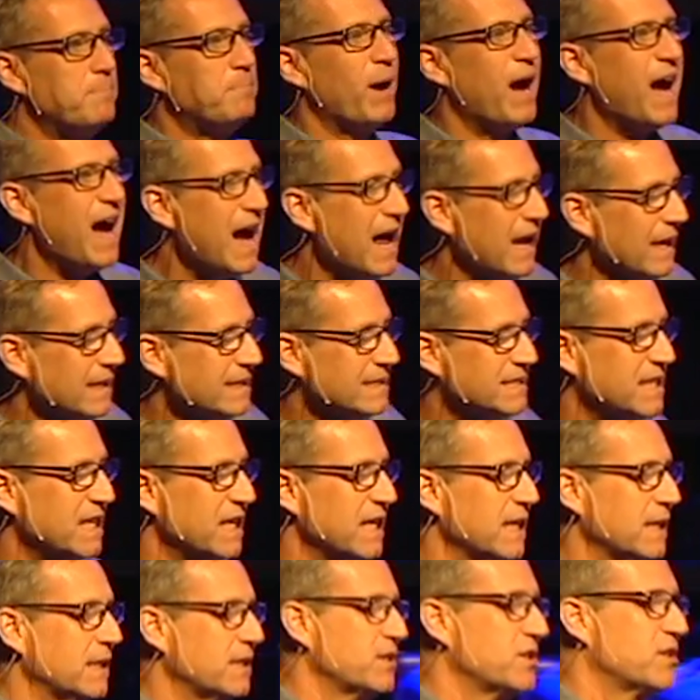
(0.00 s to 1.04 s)

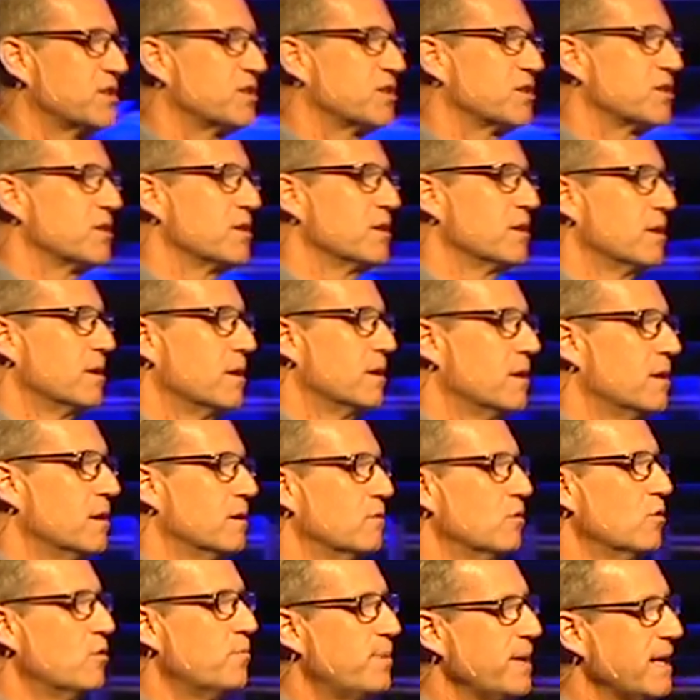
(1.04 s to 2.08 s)
politics
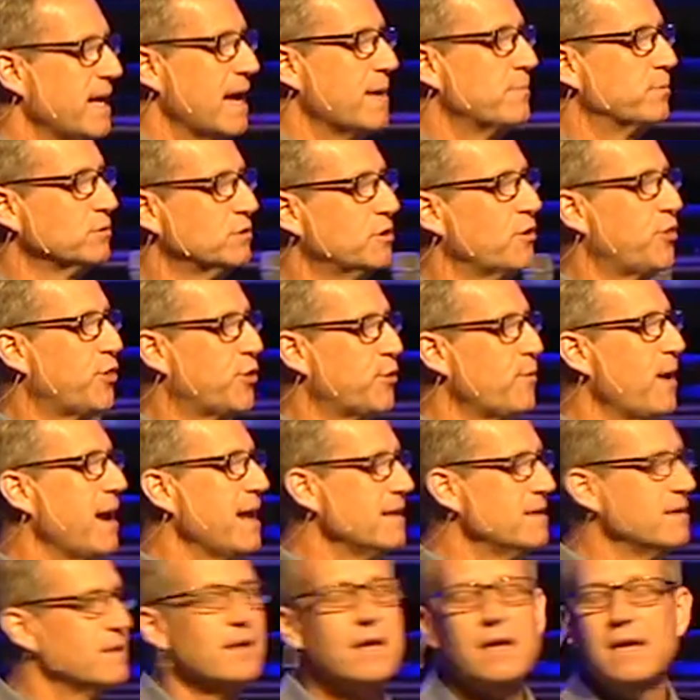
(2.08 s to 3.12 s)
will be able to
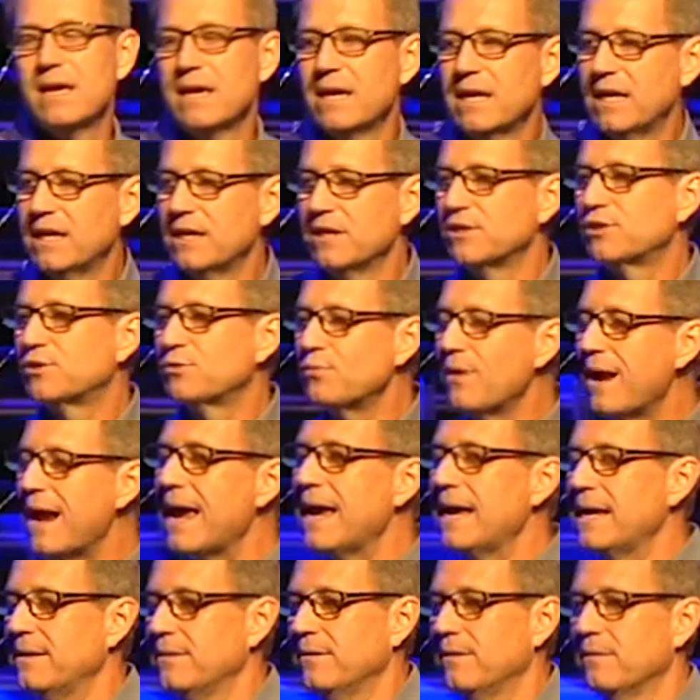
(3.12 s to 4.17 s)
threaten his
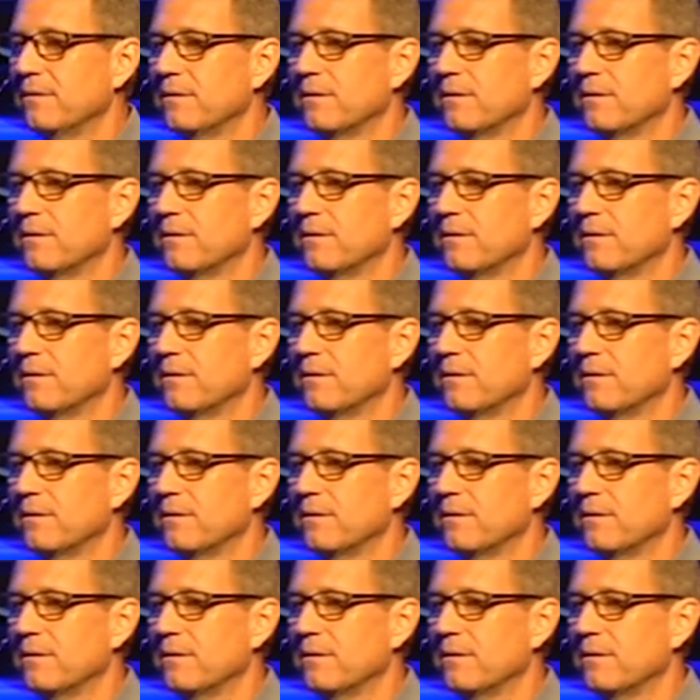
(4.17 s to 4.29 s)
reign.